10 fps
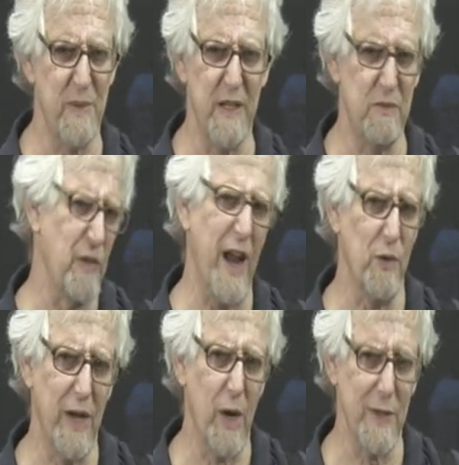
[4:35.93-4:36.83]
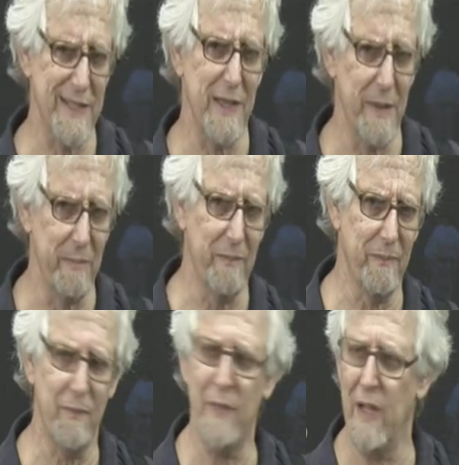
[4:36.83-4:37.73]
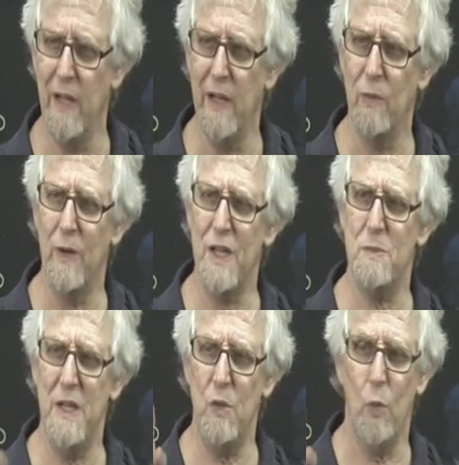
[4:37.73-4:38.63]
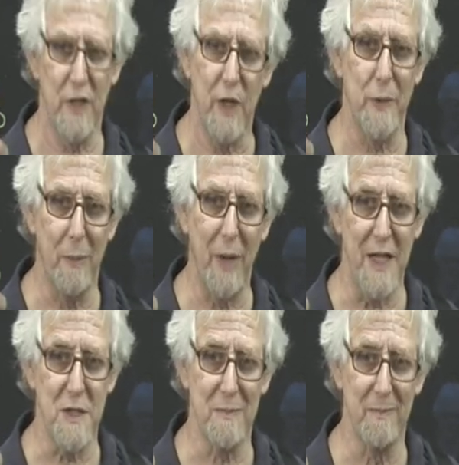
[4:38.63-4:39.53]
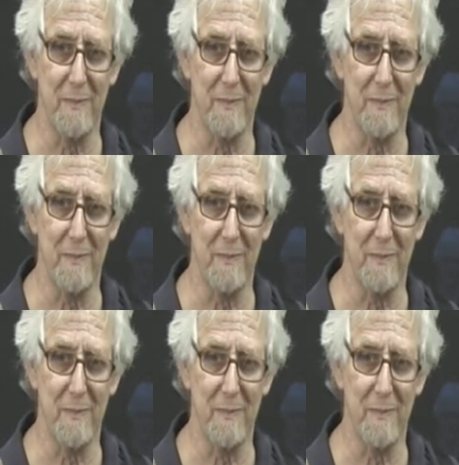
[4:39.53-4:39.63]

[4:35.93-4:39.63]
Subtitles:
but I don't care what's in them. Res-B 100 bytes.